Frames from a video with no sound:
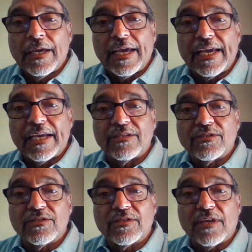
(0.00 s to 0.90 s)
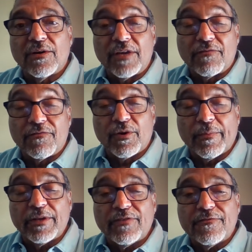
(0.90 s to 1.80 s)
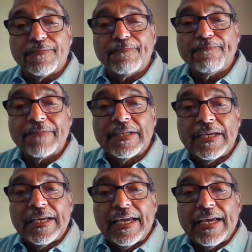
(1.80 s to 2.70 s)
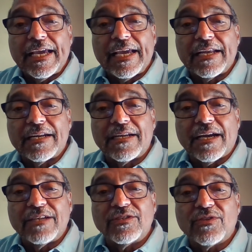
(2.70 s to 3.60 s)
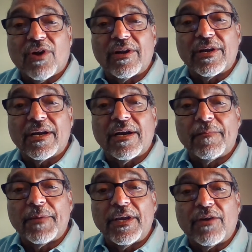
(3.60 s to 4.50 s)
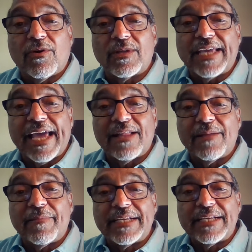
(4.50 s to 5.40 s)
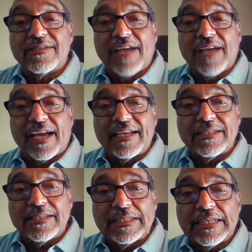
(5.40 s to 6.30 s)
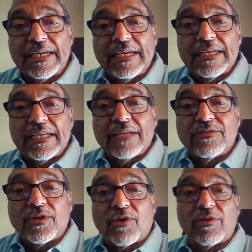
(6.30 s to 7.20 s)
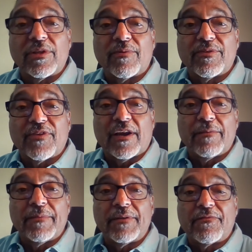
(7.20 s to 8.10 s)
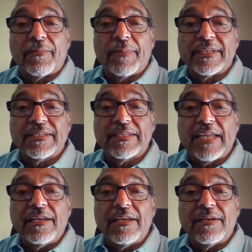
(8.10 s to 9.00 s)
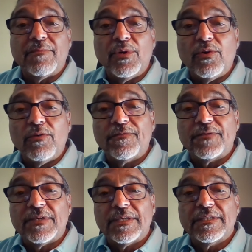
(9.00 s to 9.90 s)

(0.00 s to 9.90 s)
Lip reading: and so invertebrates. And I started a company called Galamed Sciences, took early retirement from Penn State, moved